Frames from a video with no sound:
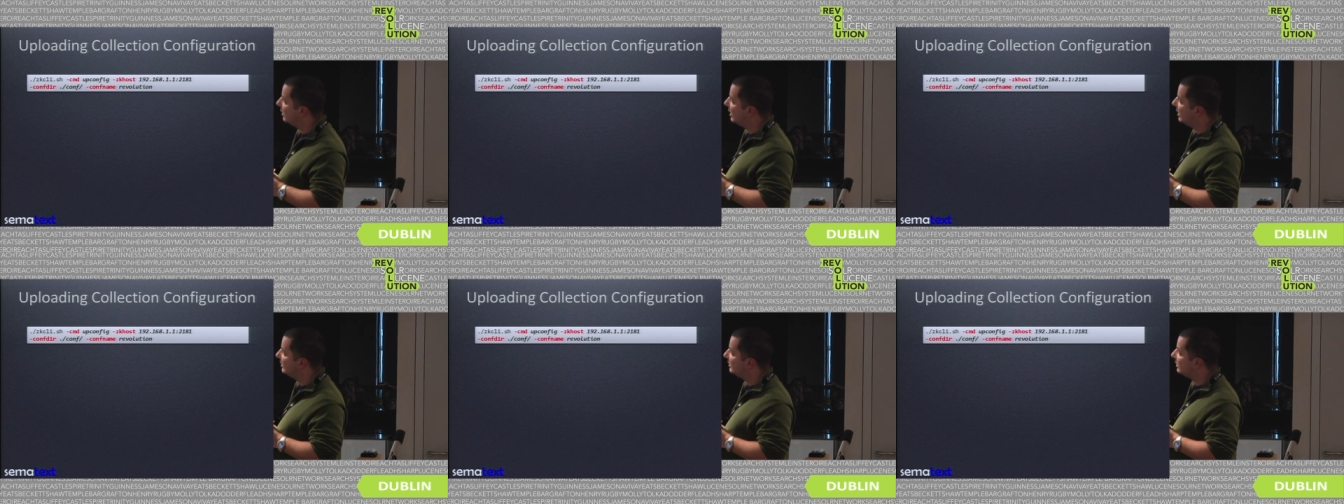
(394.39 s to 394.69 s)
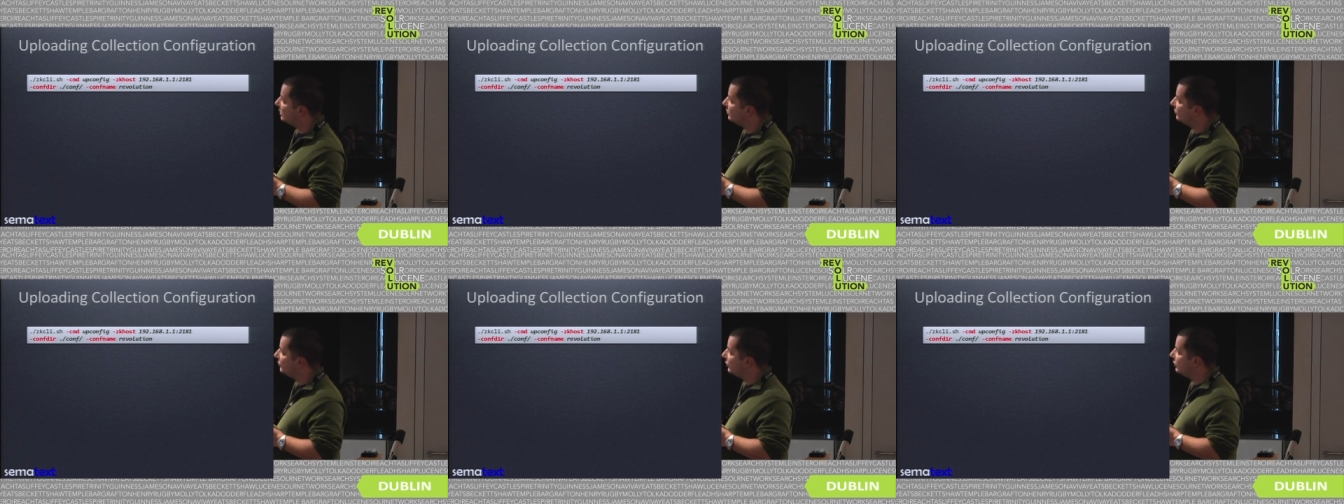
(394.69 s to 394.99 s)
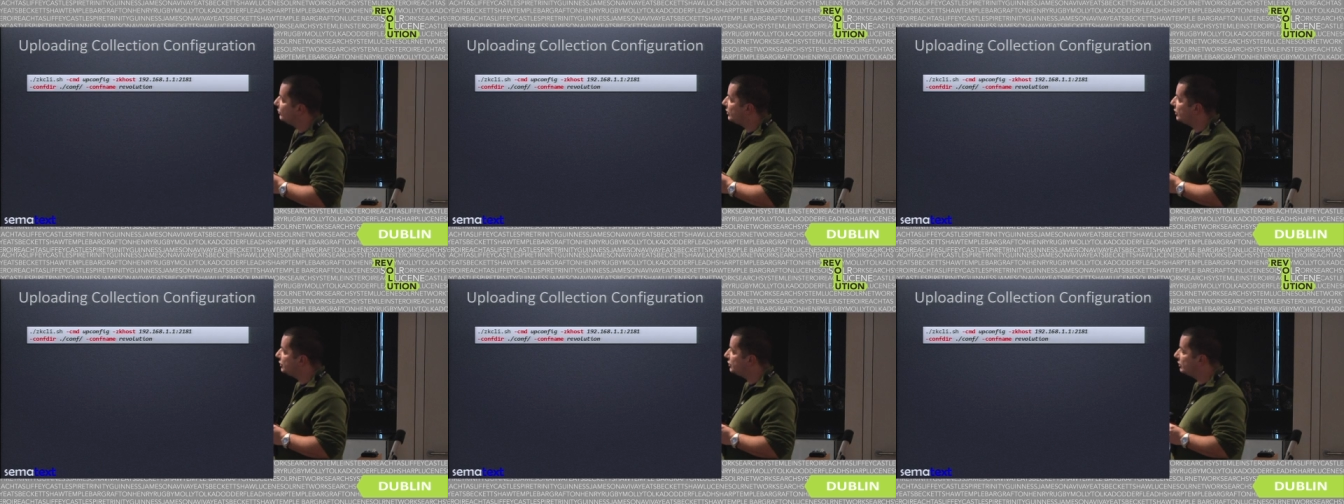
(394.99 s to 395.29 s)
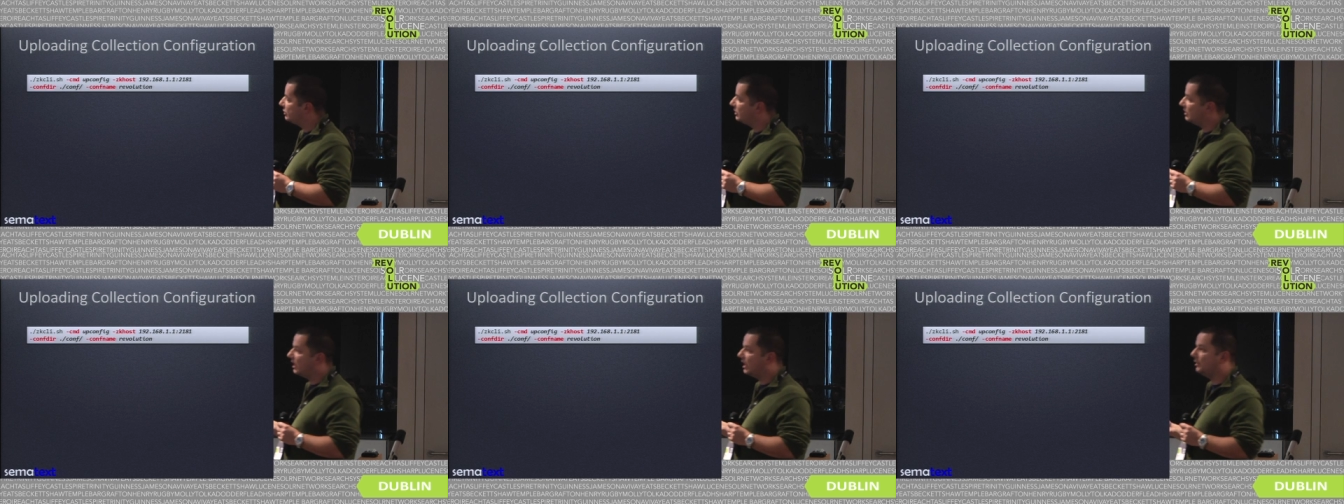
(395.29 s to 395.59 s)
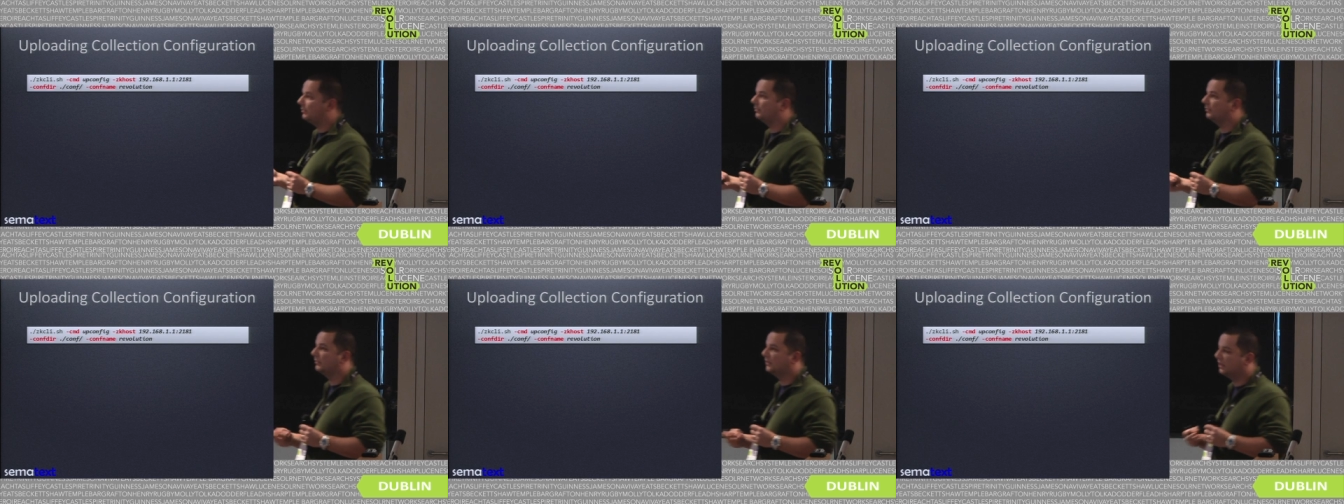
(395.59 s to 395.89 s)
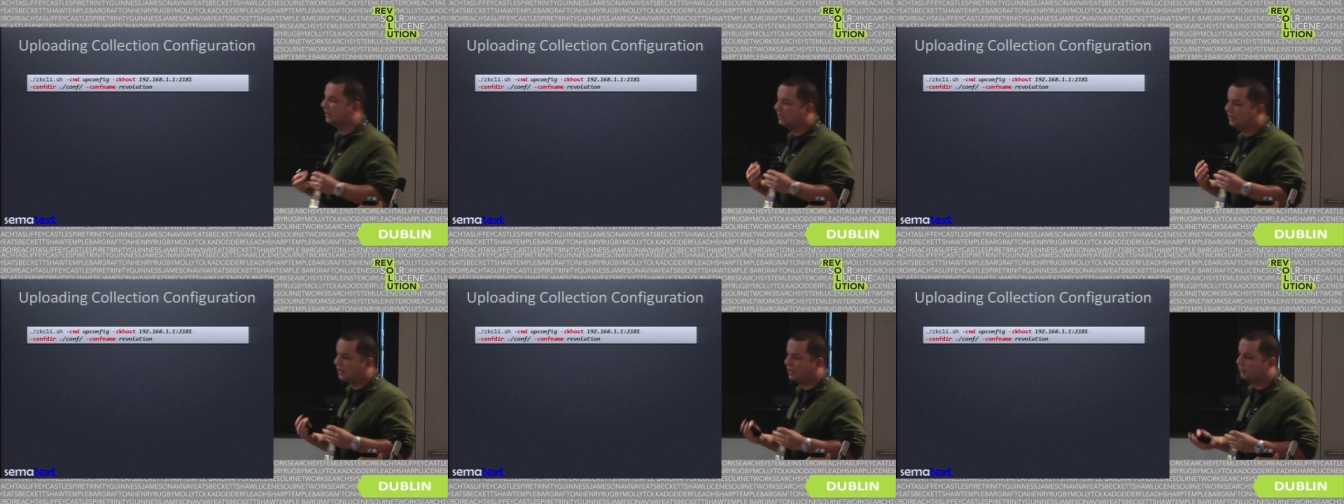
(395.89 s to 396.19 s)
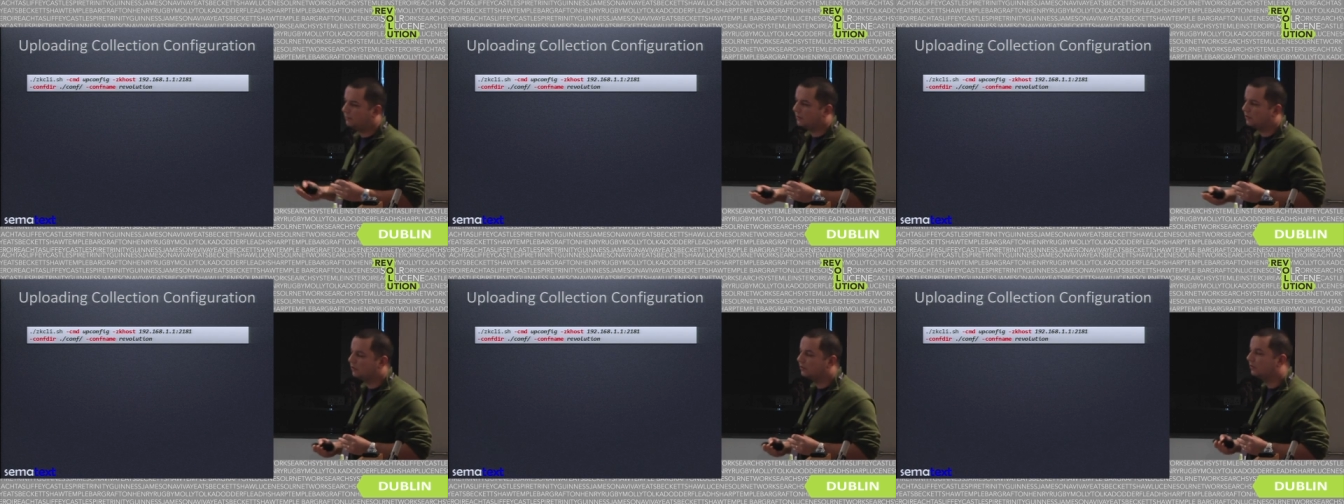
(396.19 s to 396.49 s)
and the configuration name, the
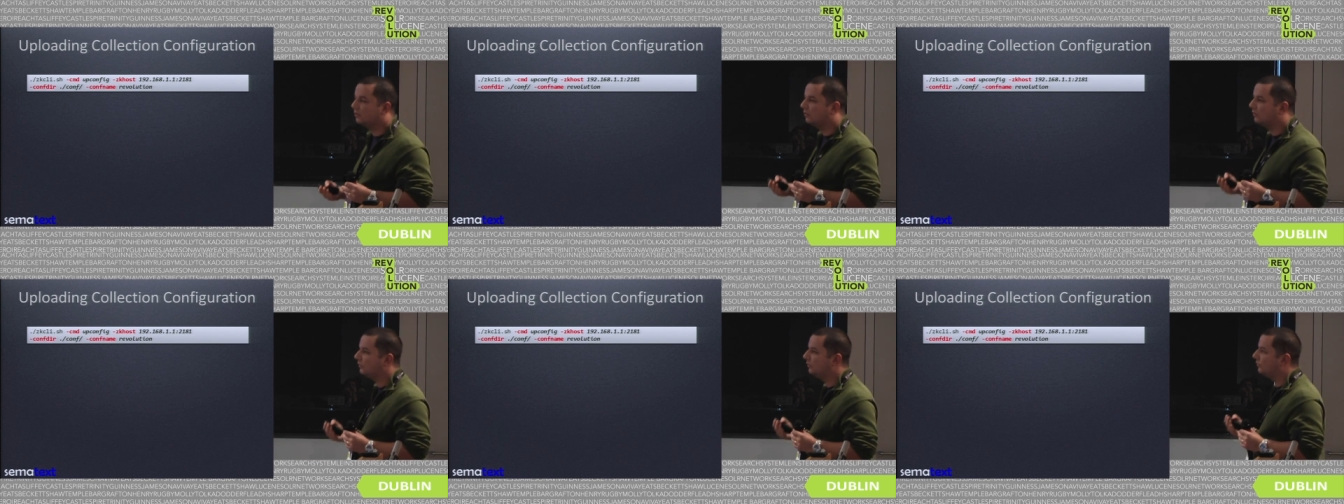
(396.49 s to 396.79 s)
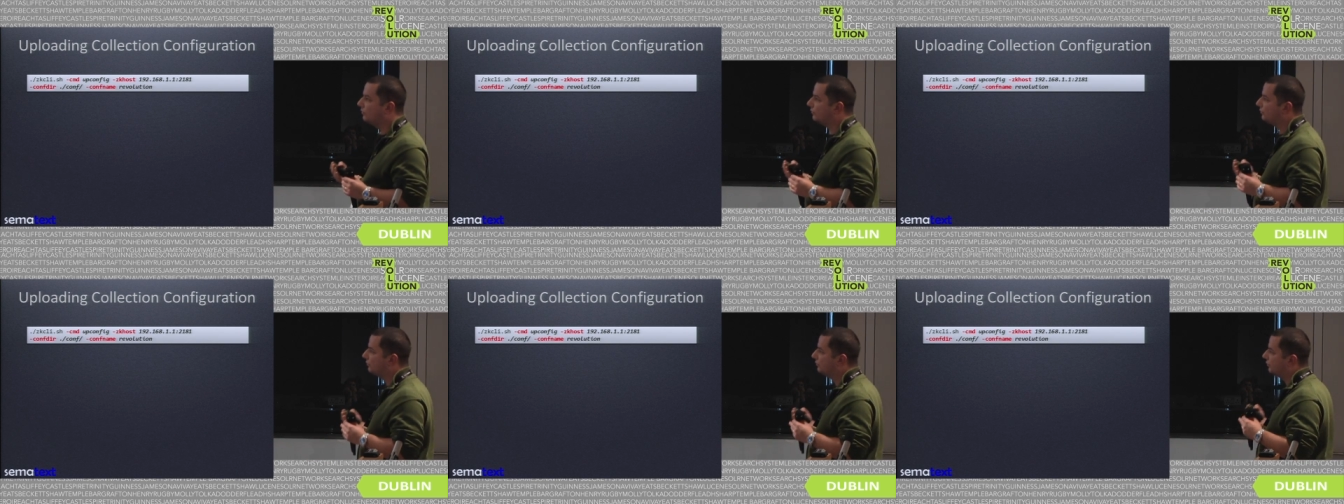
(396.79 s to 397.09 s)
name of,